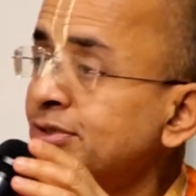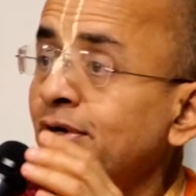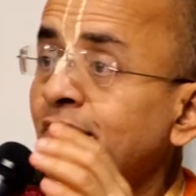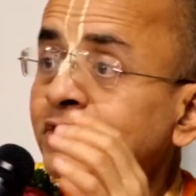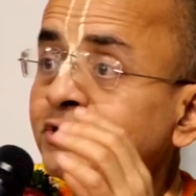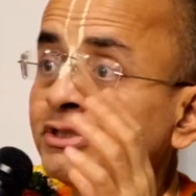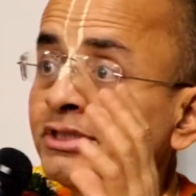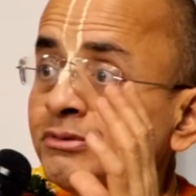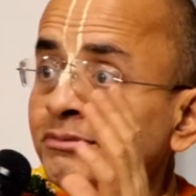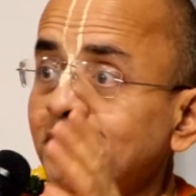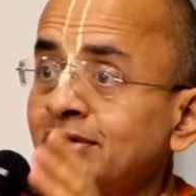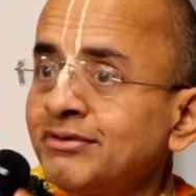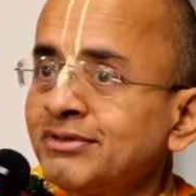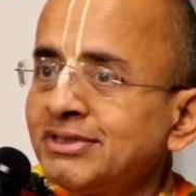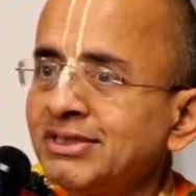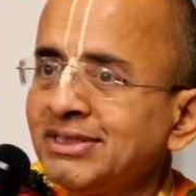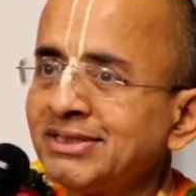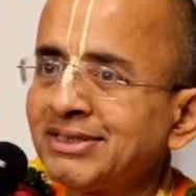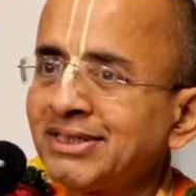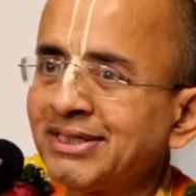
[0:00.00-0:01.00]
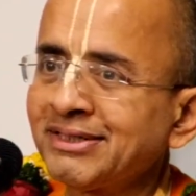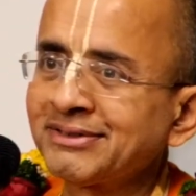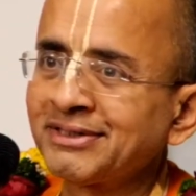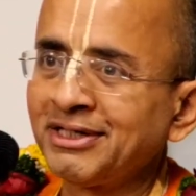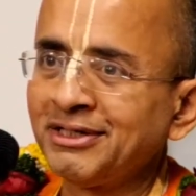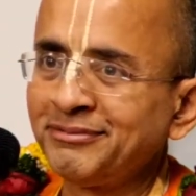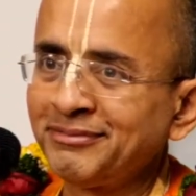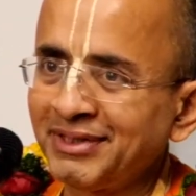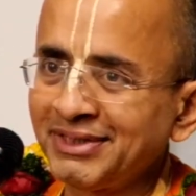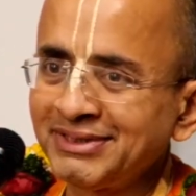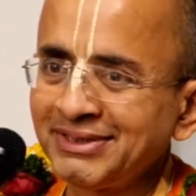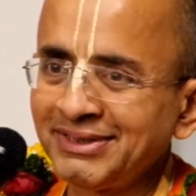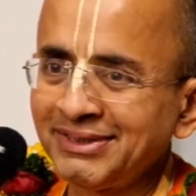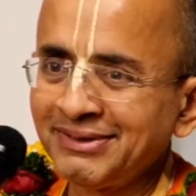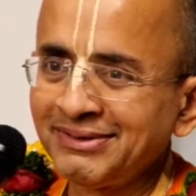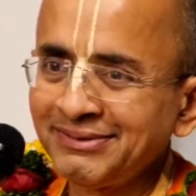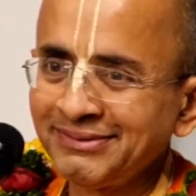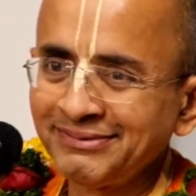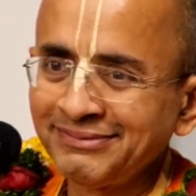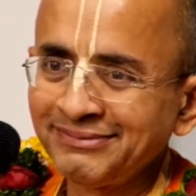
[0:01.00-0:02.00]
introduction to Bhagavad Gita. Can you
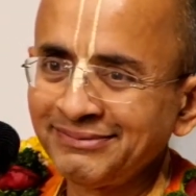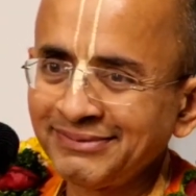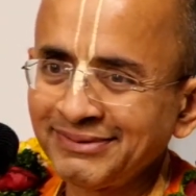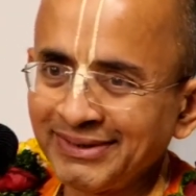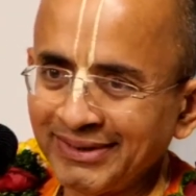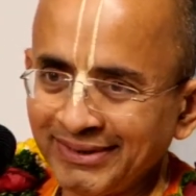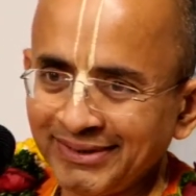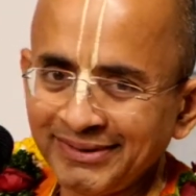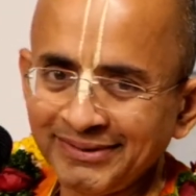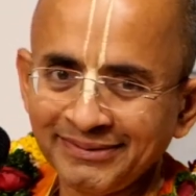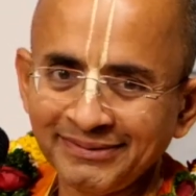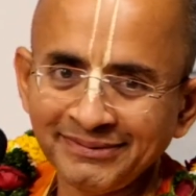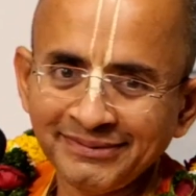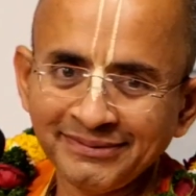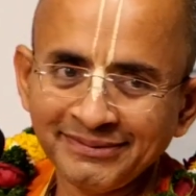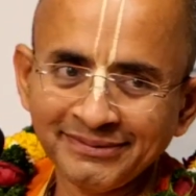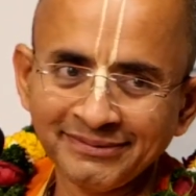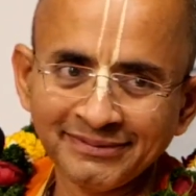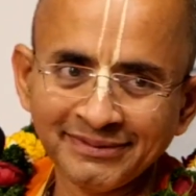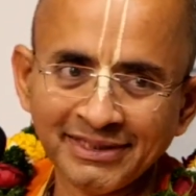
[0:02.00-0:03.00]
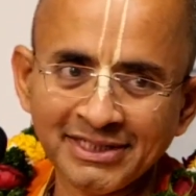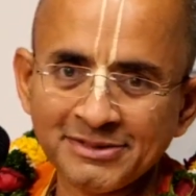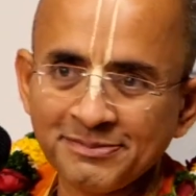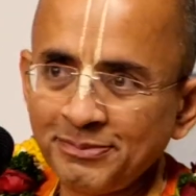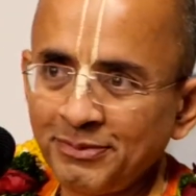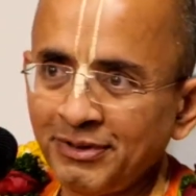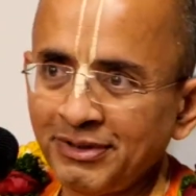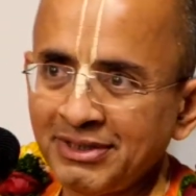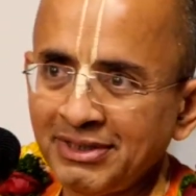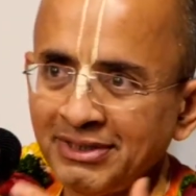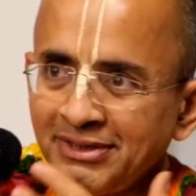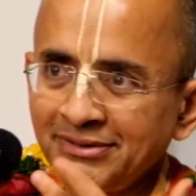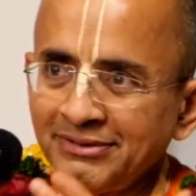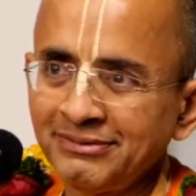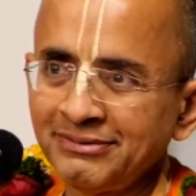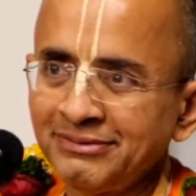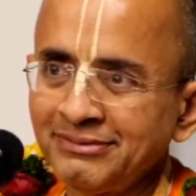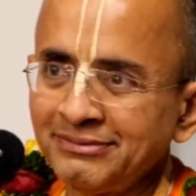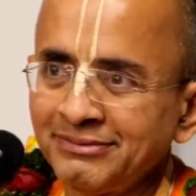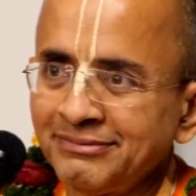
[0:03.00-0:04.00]
imagine? Huh? He spoke
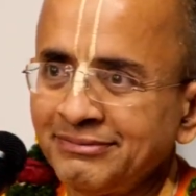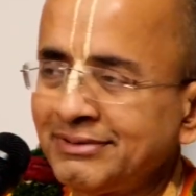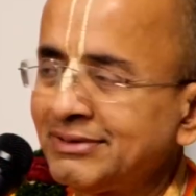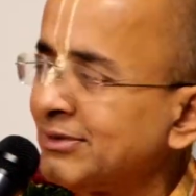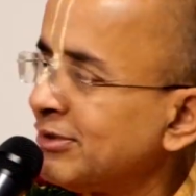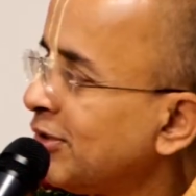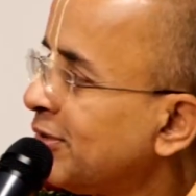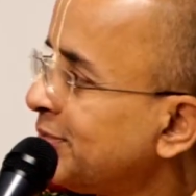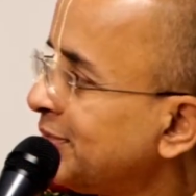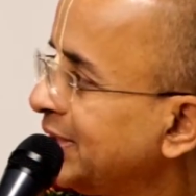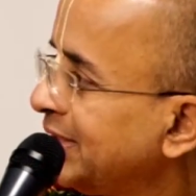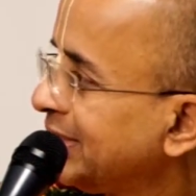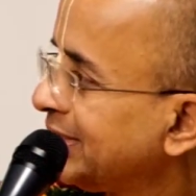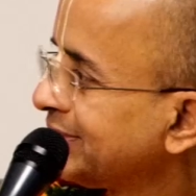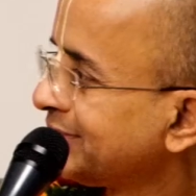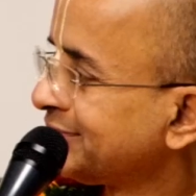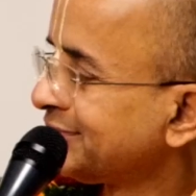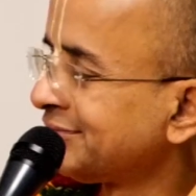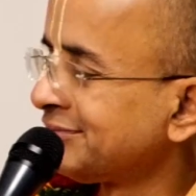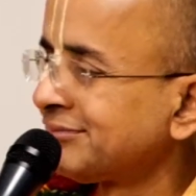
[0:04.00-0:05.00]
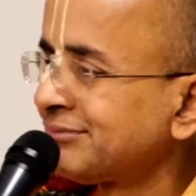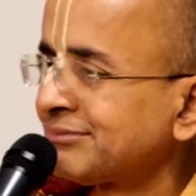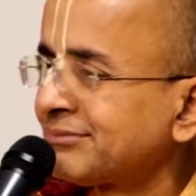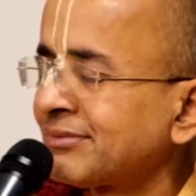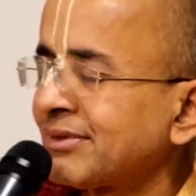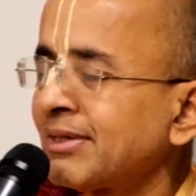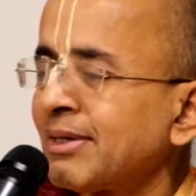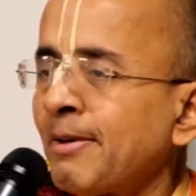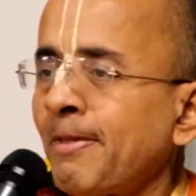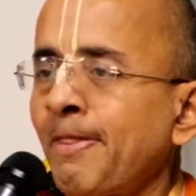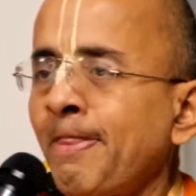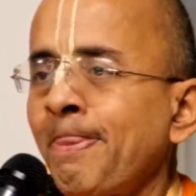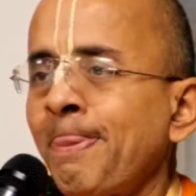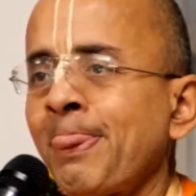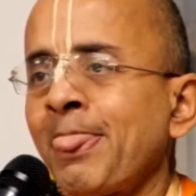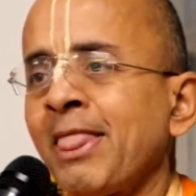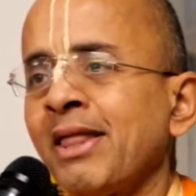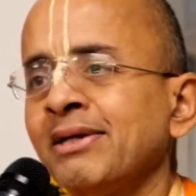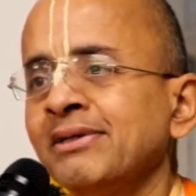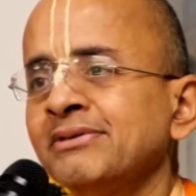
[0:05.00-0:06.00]
with nobody.
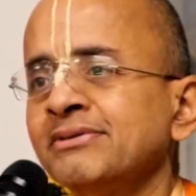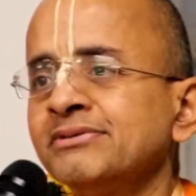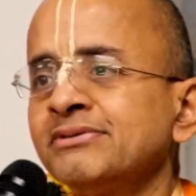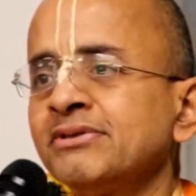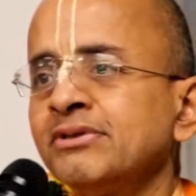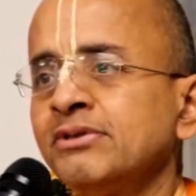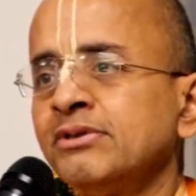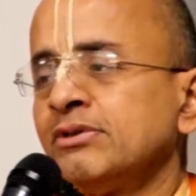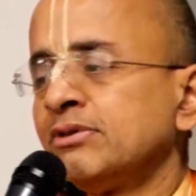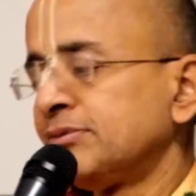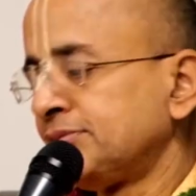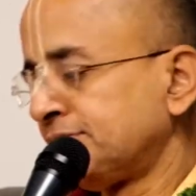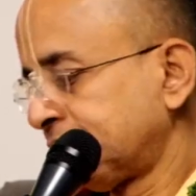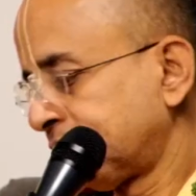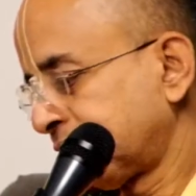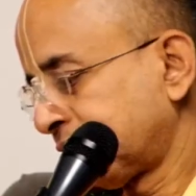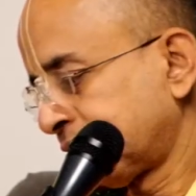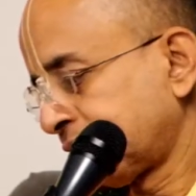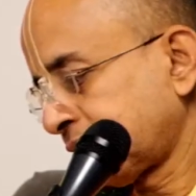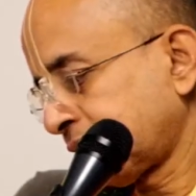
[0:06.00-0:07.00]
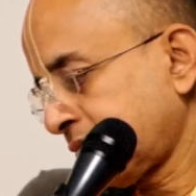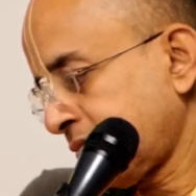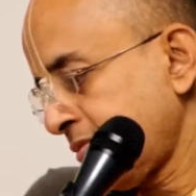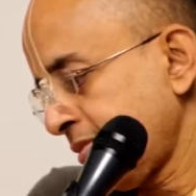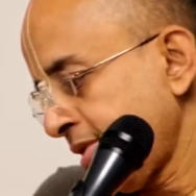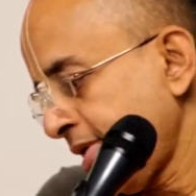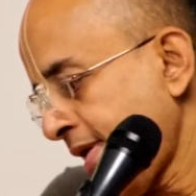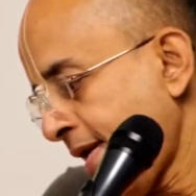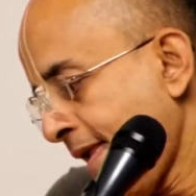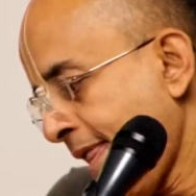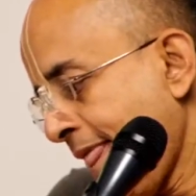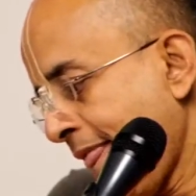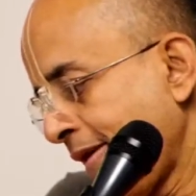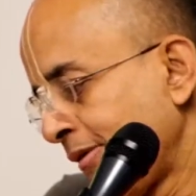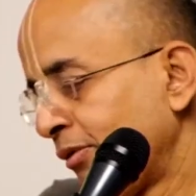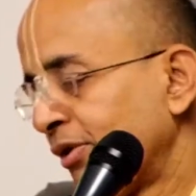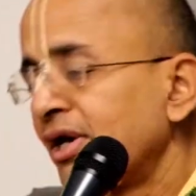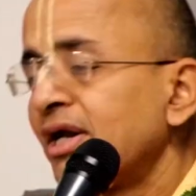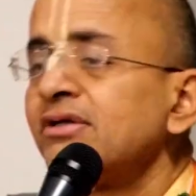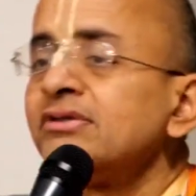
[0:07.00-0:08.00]
So
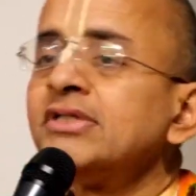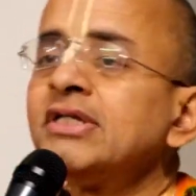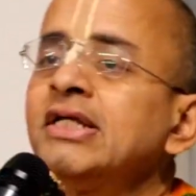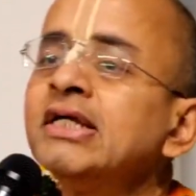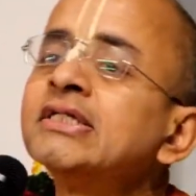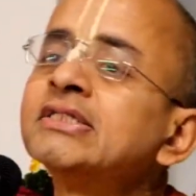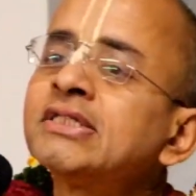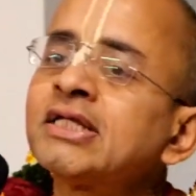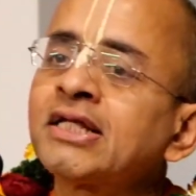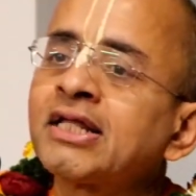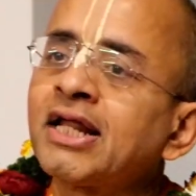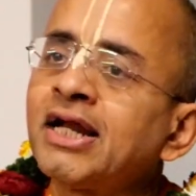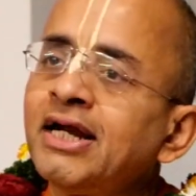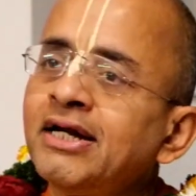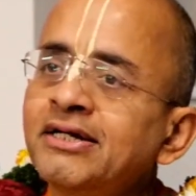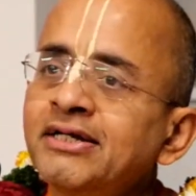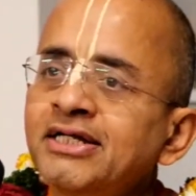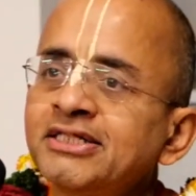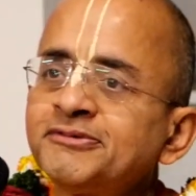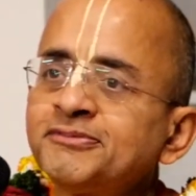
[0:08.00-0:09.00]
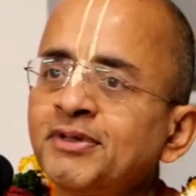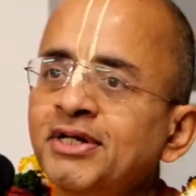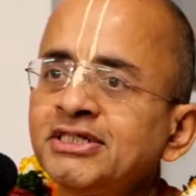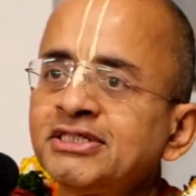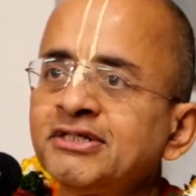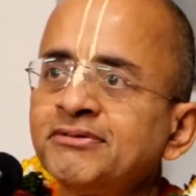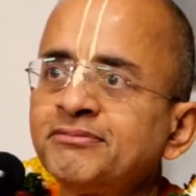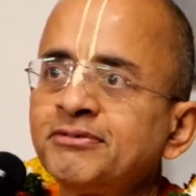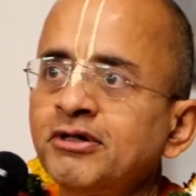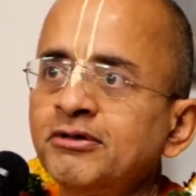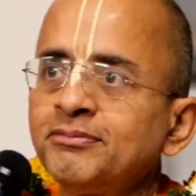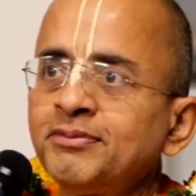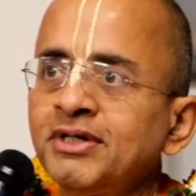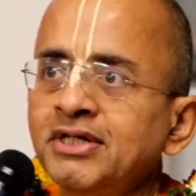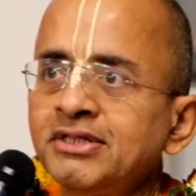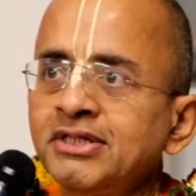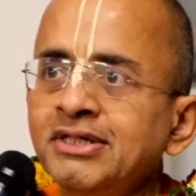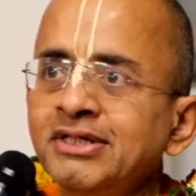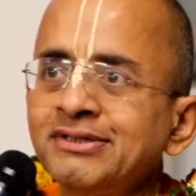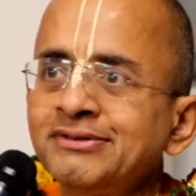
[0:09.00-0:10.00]
one of the days, in great desperation,
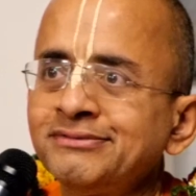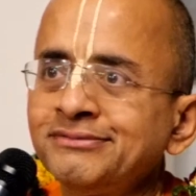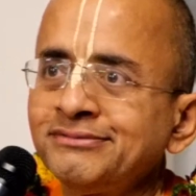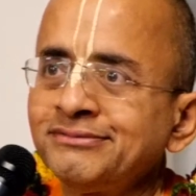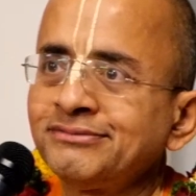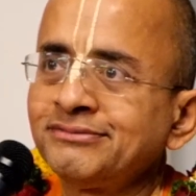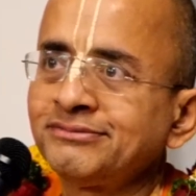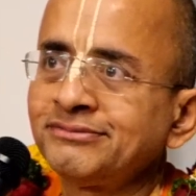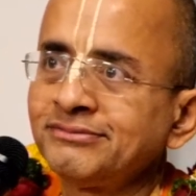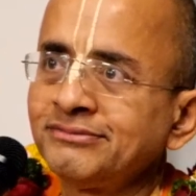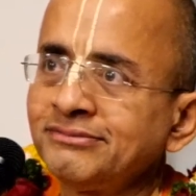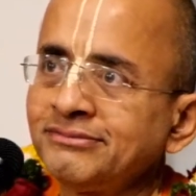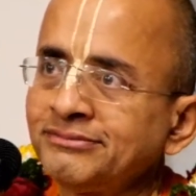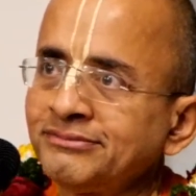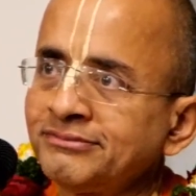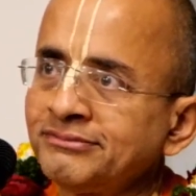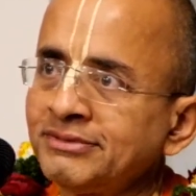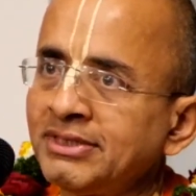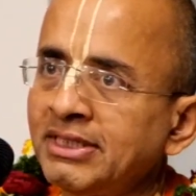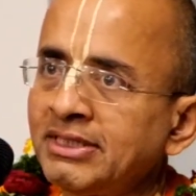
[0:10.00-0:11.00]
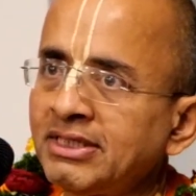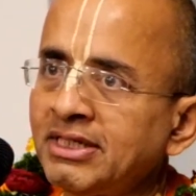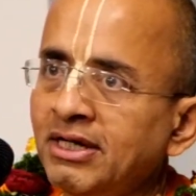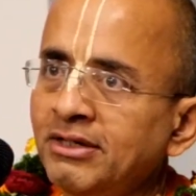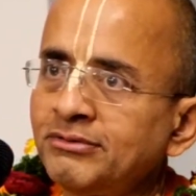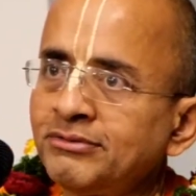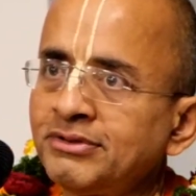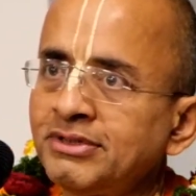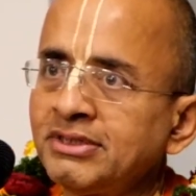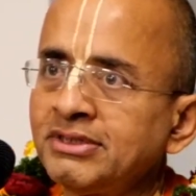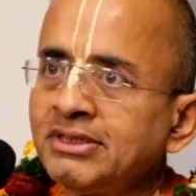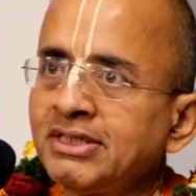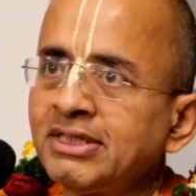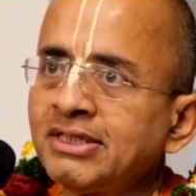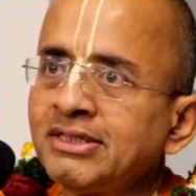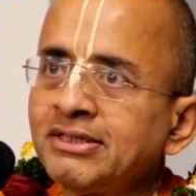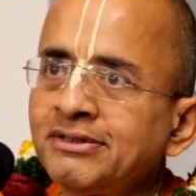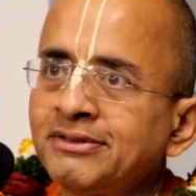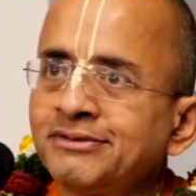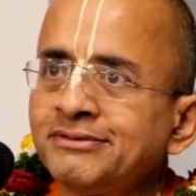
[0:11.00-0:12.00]
Prabhupada went out in
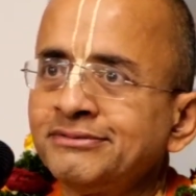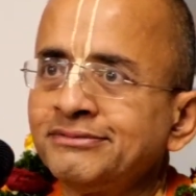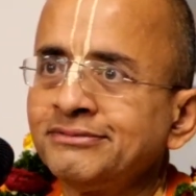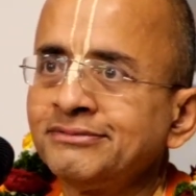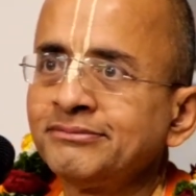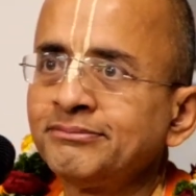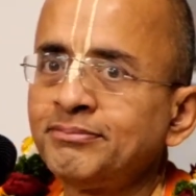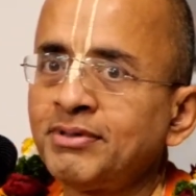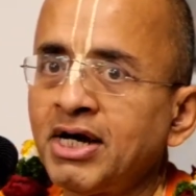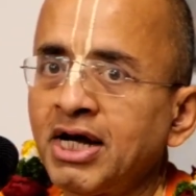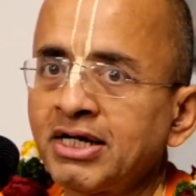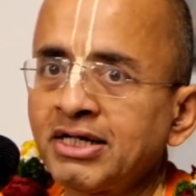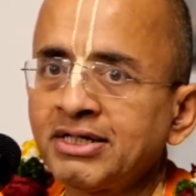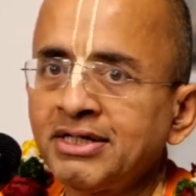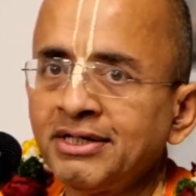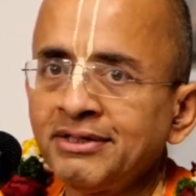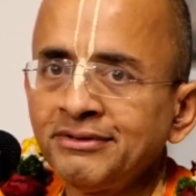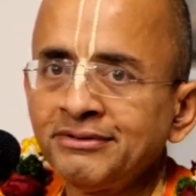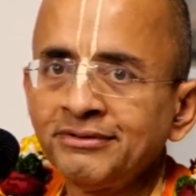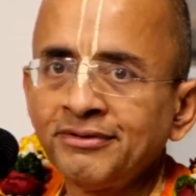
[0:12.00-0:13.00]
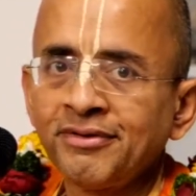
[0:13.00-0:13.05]
the park